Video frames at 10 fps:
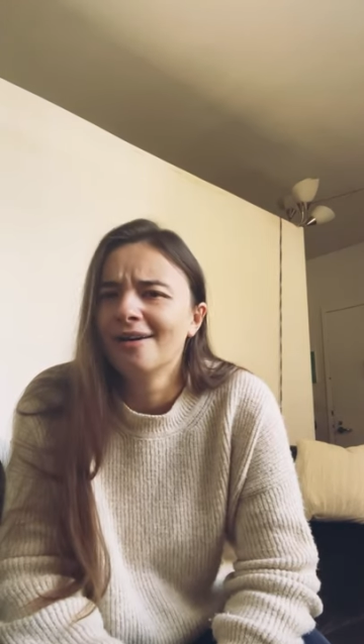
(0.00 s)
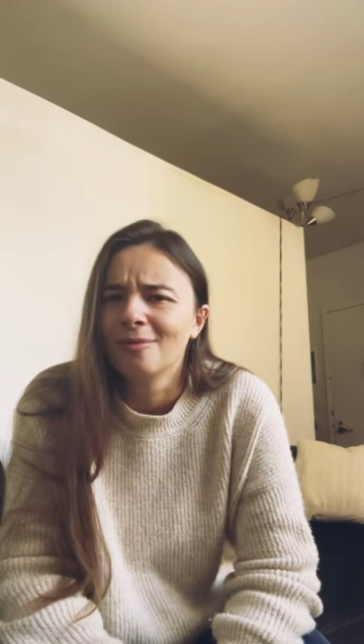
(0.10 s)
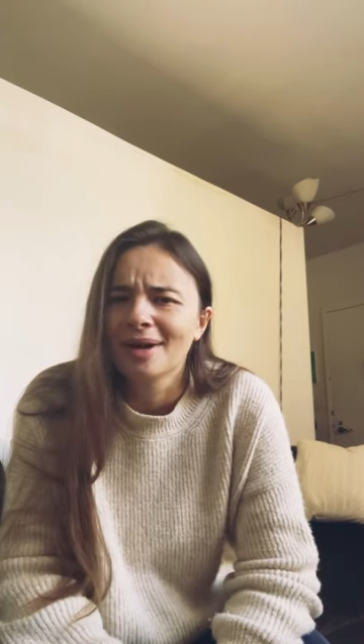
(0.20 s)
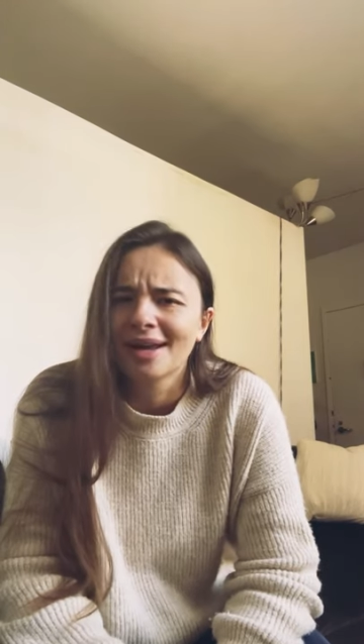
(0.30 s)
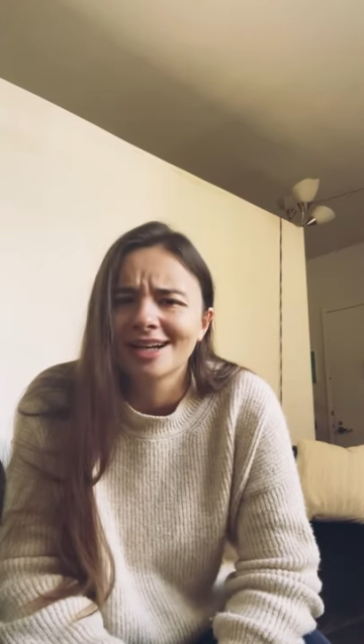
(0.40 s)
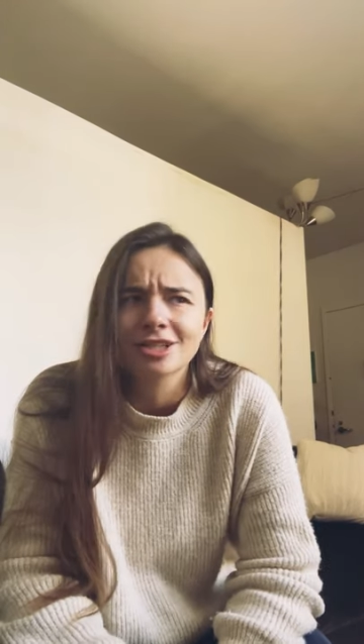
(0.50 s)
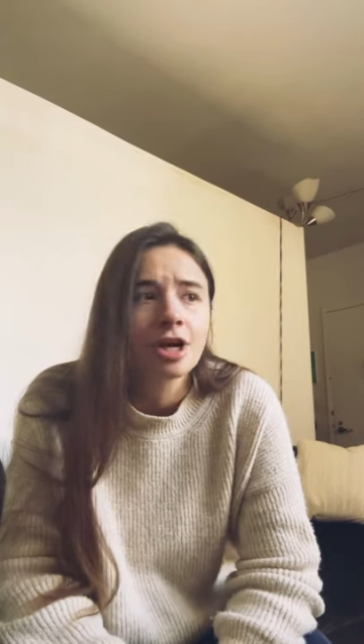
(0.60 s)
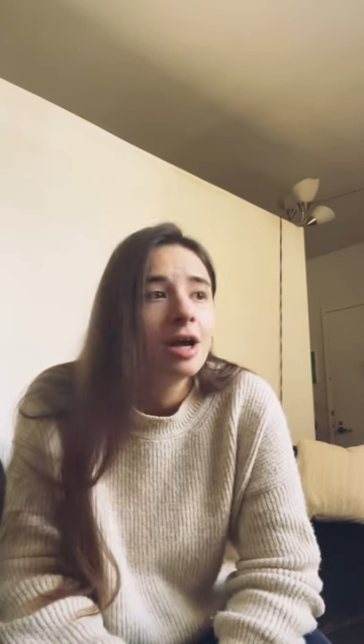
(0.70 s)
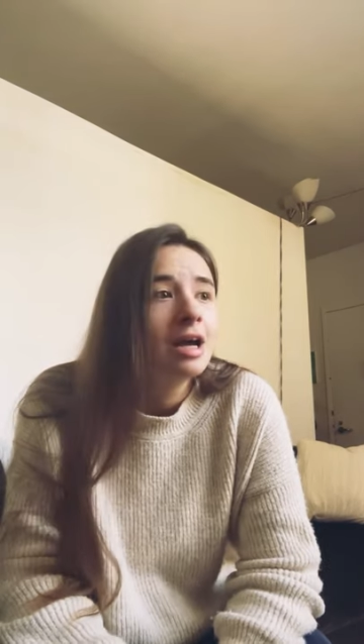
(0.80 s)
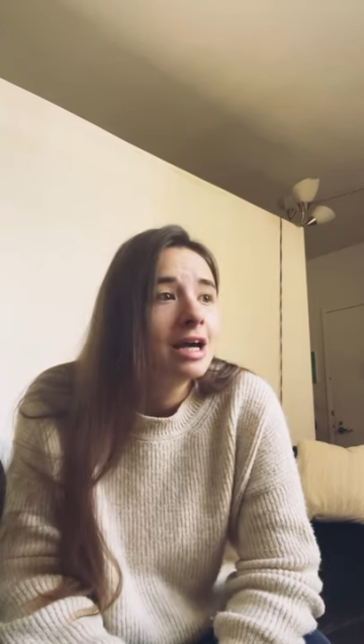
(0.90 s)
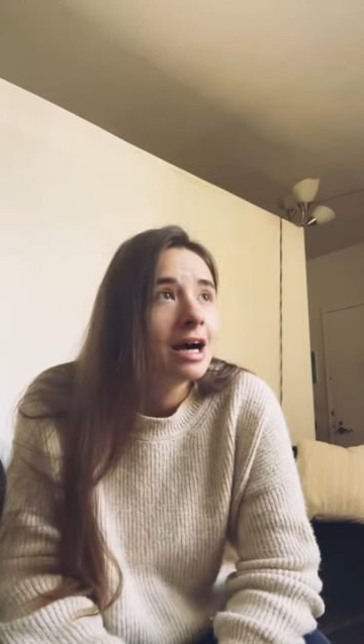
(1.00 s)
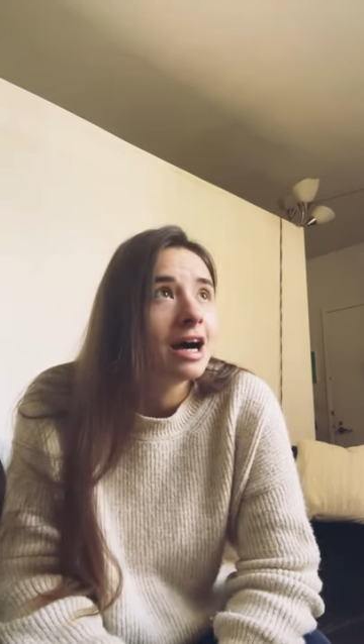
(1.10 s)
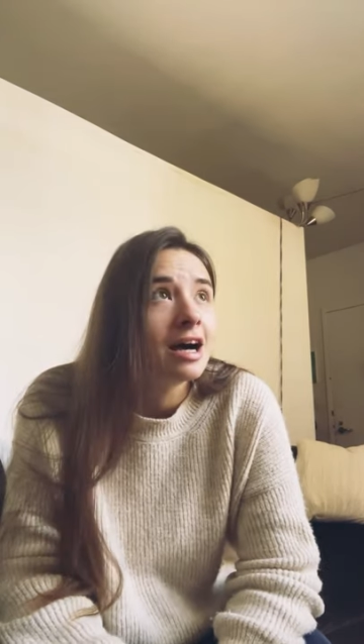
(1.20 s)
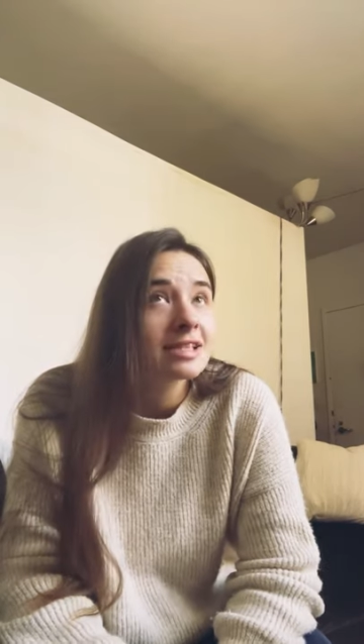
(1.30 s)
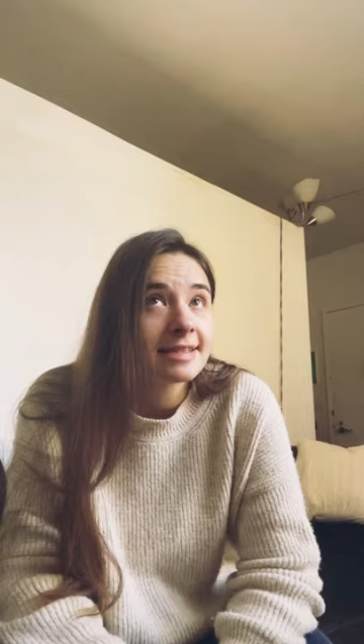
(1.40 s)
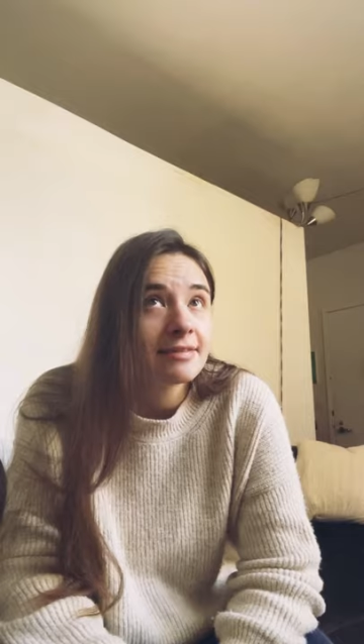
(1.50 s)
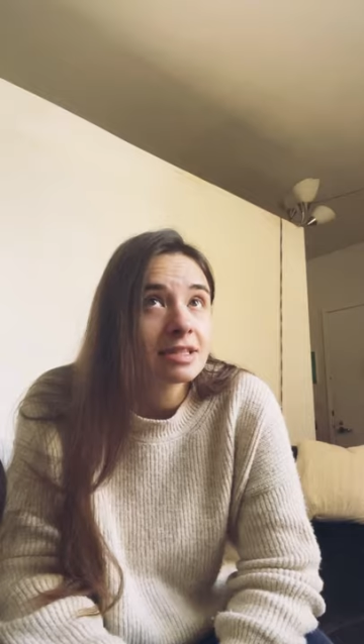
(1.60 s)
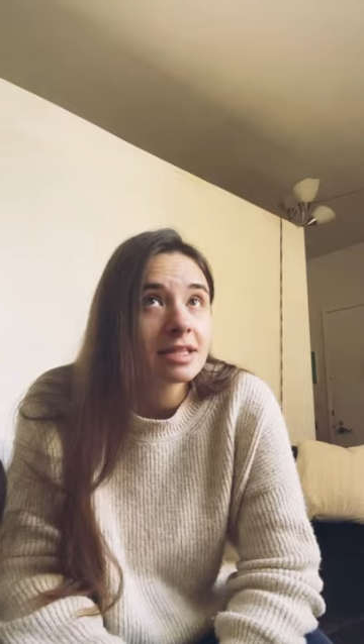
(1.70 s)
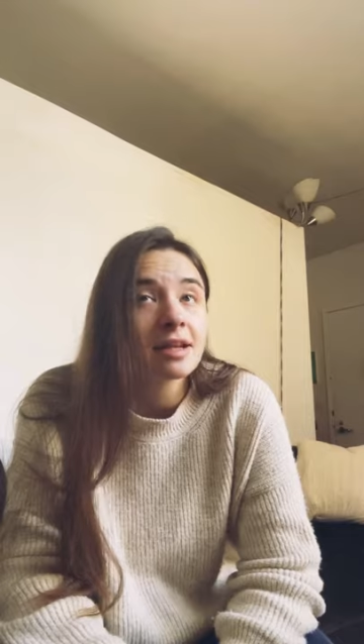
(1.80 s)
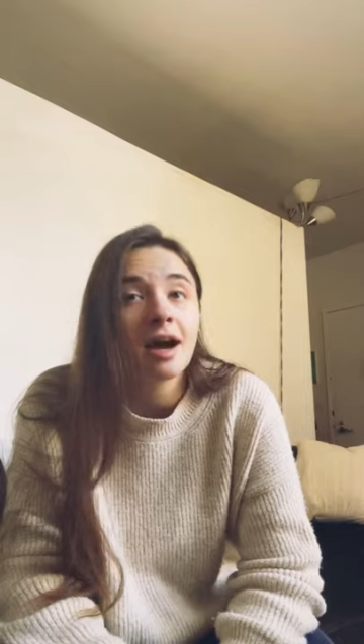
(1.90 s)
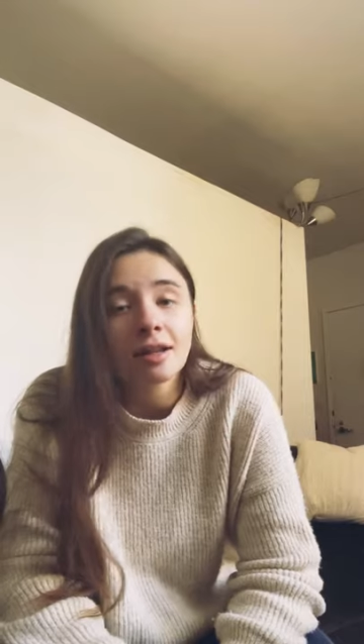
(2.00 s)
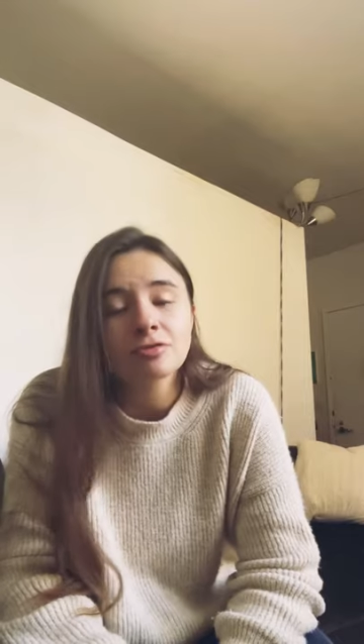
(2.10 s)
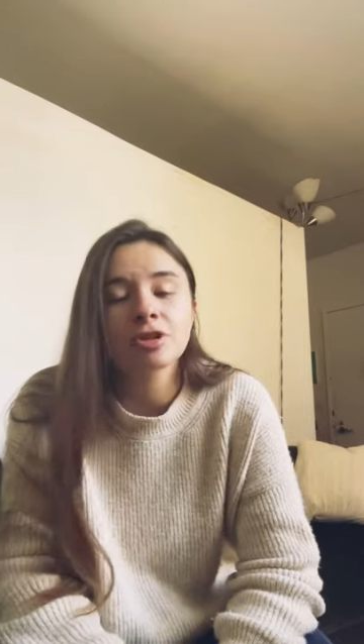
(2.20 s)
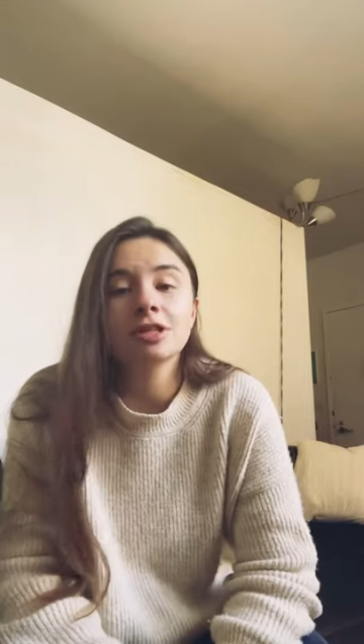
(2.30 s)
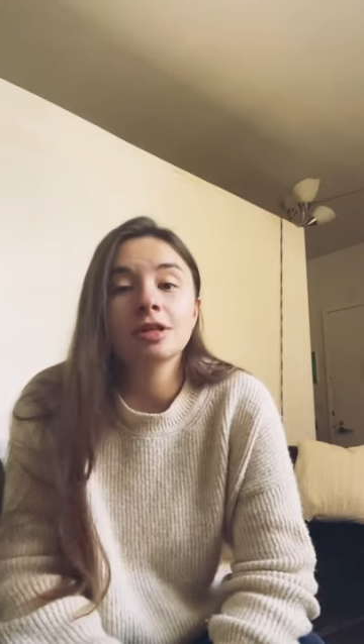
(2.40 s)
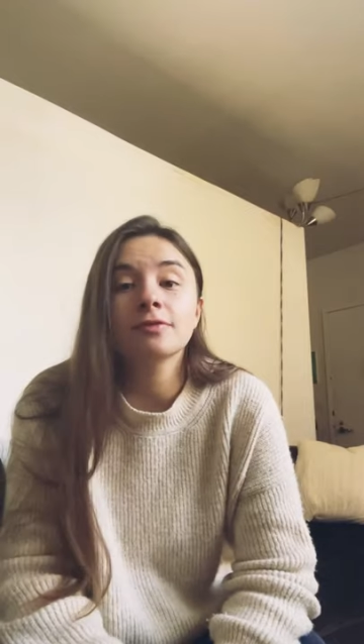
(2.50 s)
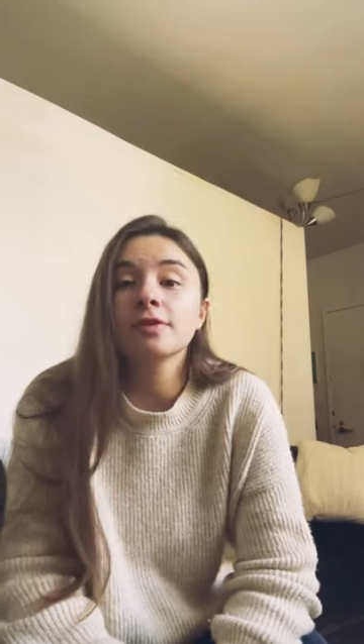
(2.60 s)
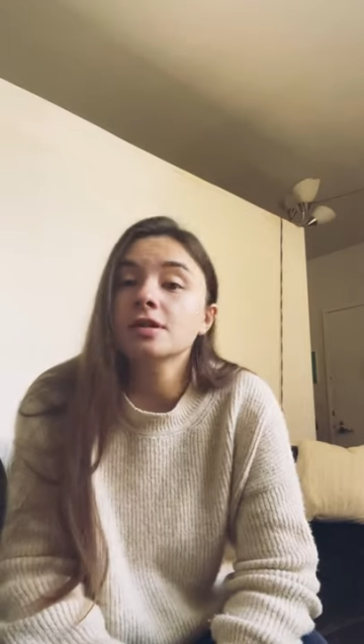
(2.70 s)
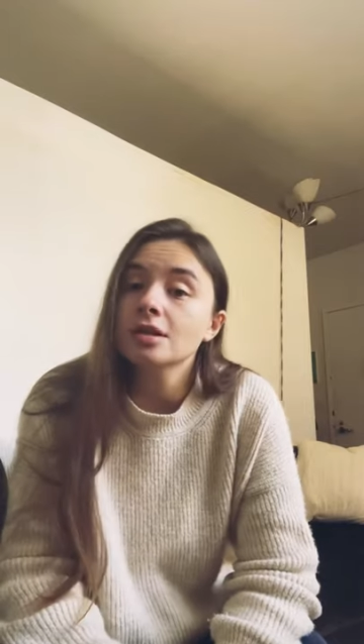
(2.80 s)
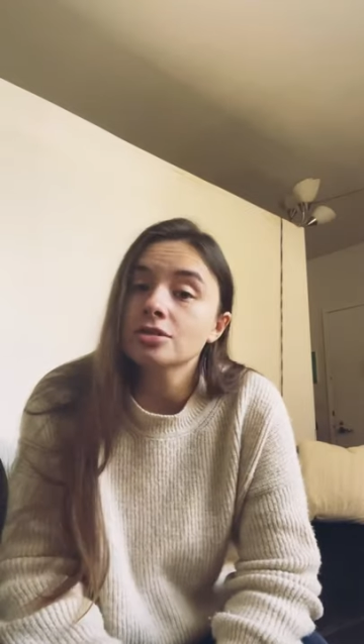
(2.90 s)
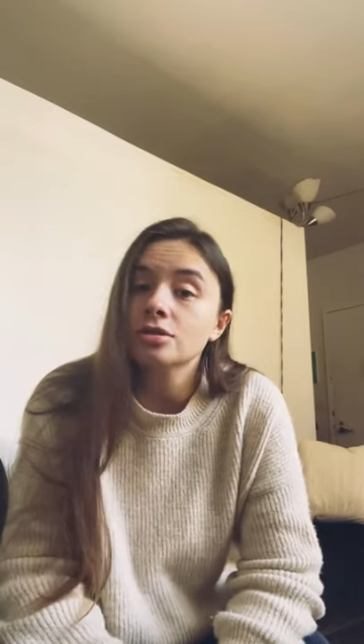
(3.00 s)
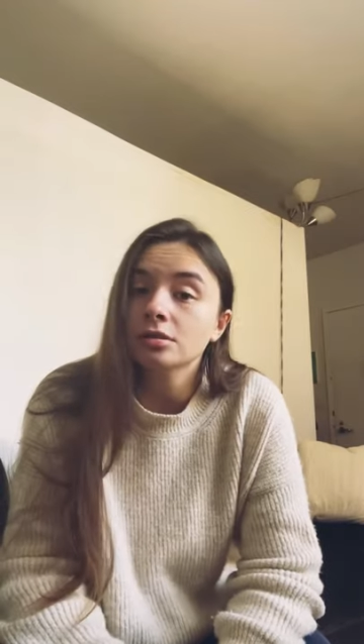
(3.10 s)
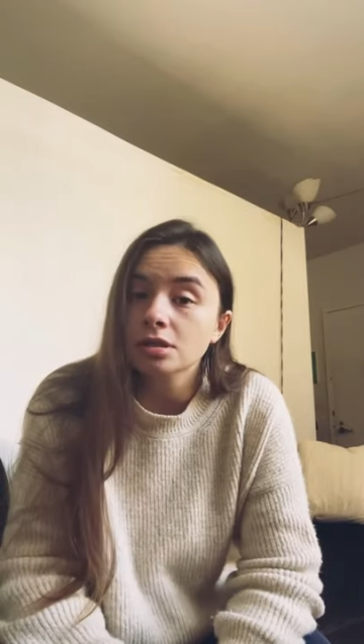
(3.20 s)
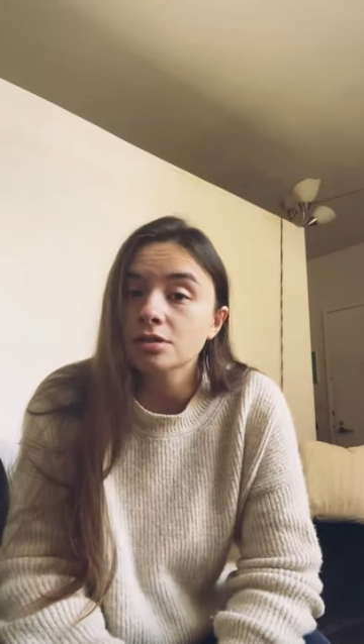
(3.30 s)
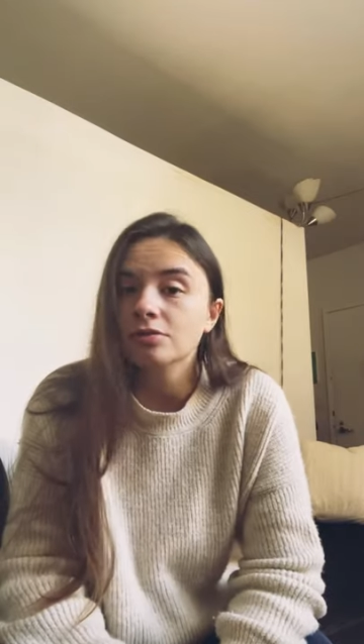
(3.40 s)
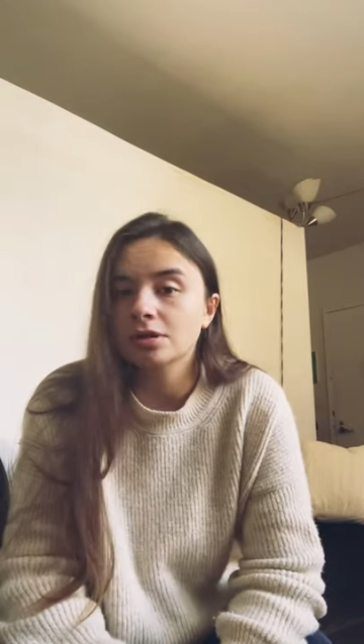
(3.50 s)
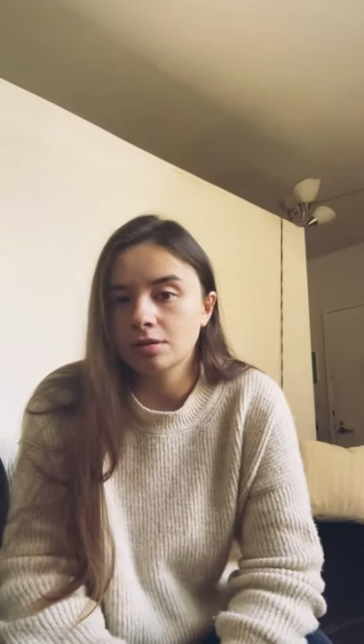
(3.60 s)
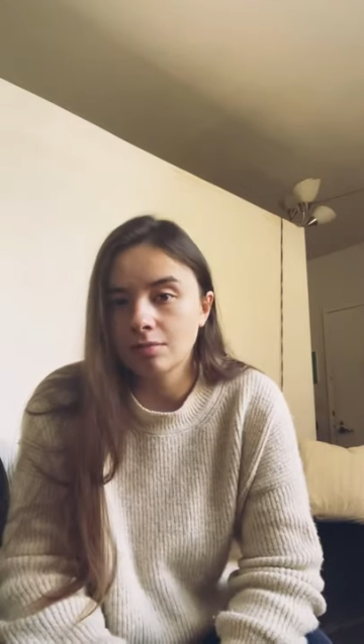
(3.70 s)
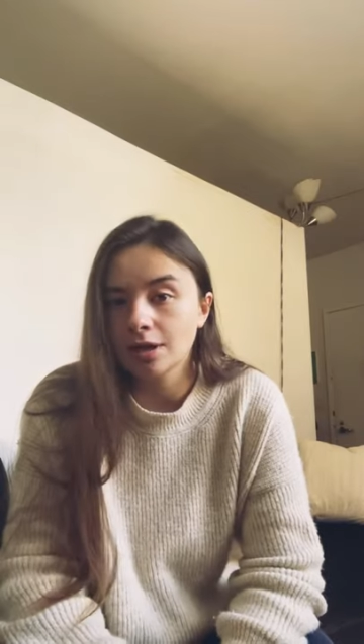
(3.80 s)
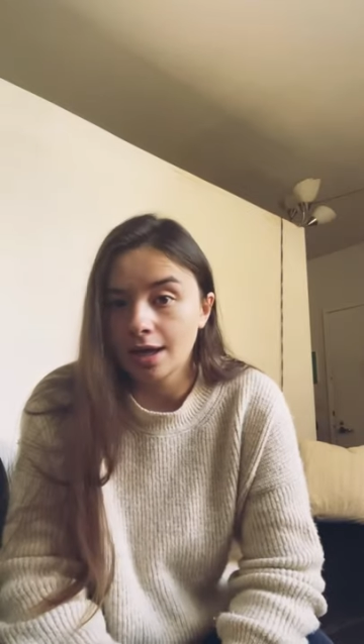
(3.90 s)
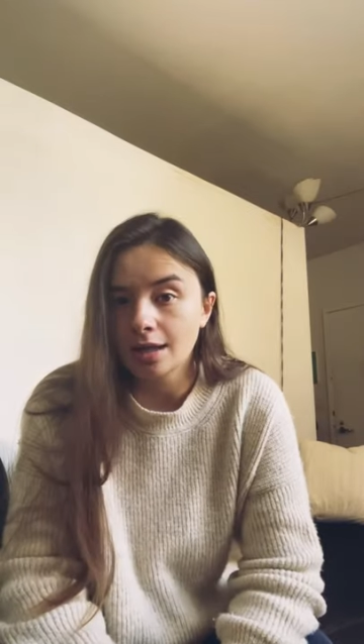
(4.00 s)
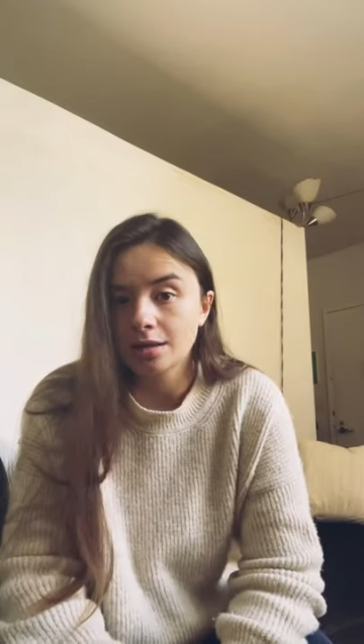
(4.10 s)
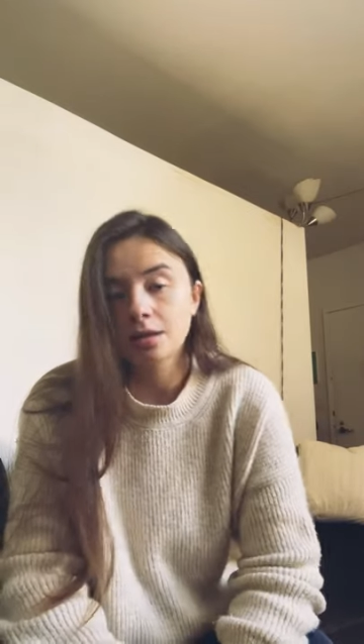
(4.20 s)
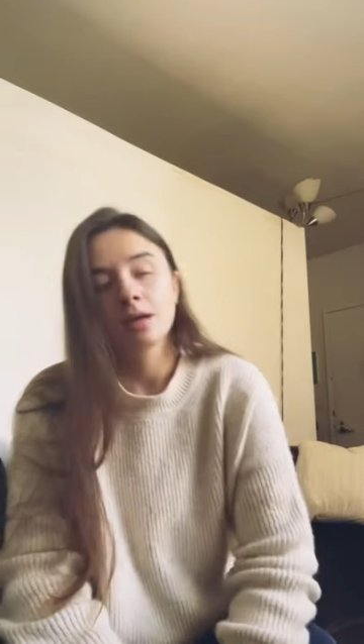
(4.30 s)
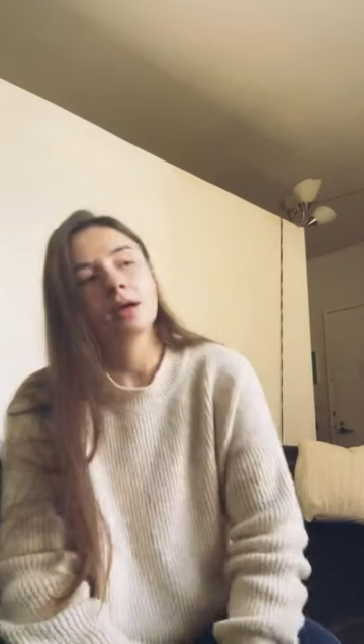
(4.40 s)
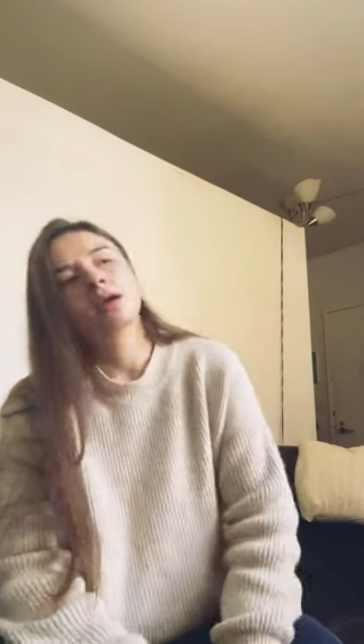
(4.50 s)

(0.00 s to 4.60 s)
oh my gosh, uh, seventeen hundred in financial district in Manhattan,